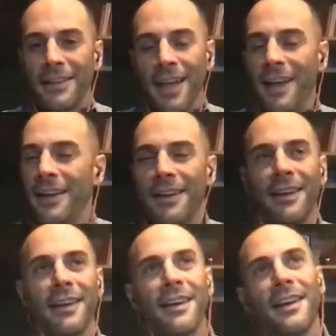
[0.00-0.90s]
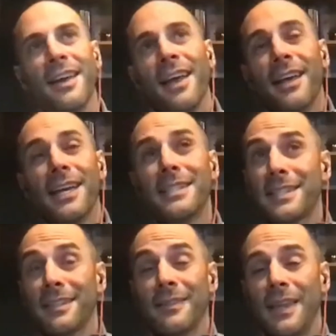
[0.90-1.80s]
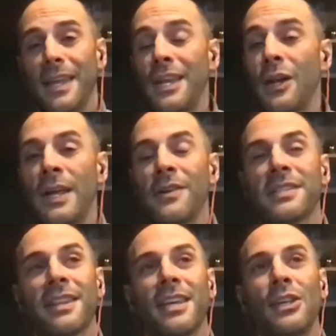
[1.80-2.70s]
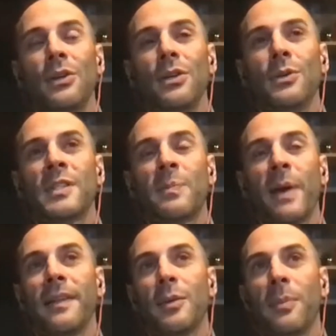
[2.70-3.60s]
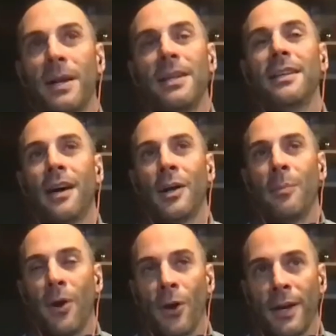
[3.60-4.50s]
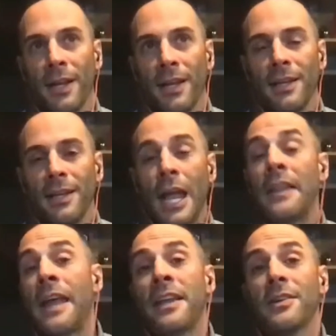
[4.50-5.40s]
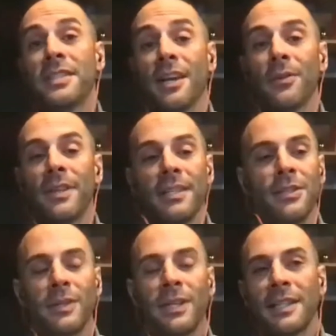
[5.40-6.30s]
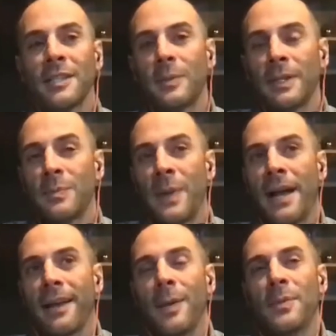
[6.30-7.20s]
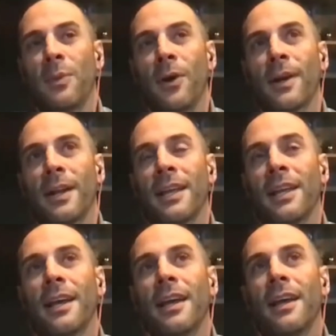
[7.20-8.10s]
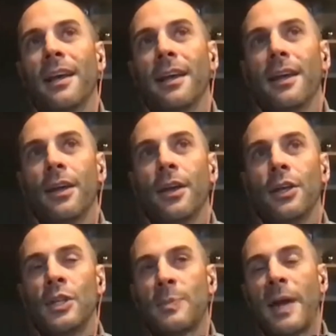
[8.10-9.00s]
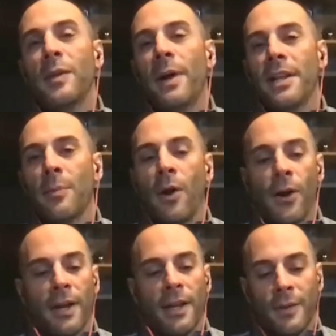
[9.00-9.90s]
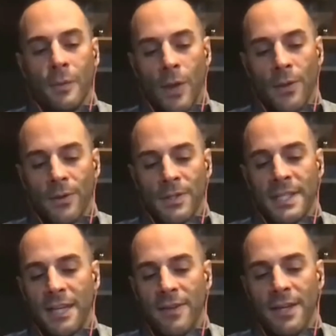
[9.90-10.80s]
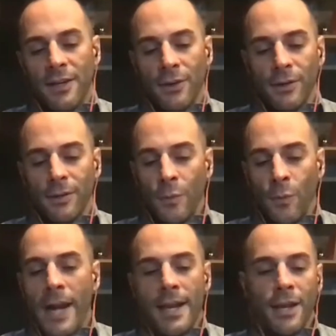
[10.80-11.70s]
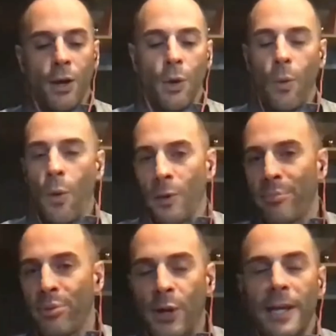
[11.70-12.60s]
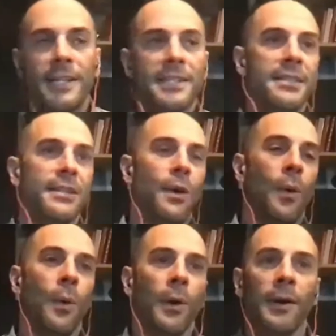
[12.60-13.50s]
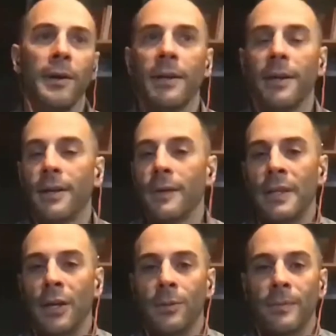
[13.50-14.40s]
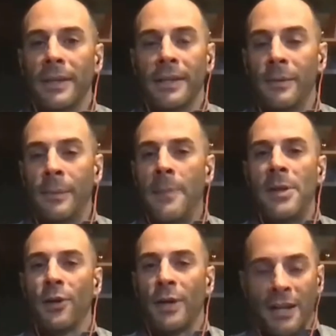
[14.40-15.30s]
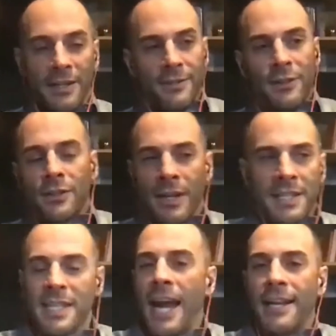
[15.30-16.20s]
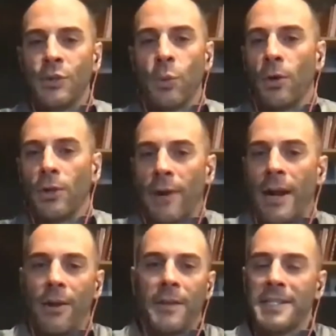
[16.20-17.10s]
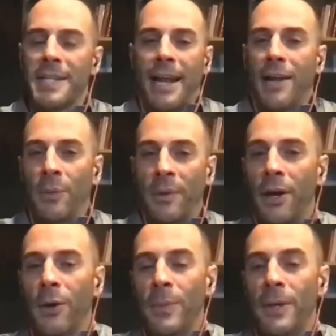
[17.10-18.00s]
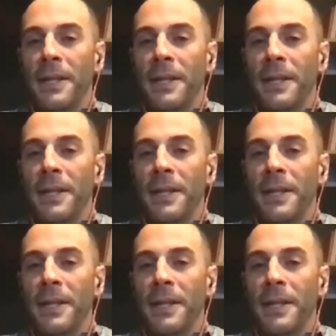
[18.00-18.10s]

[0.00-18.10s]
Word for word: You know? It's you know here's the thing you, you spend the money on marketing and, and here's the other thing too Let, let's let's back it up to marketing you spend the money on marketing whether there's tv or radio or print or you know maybe you've got a, a sign twirler out on the side i don't know but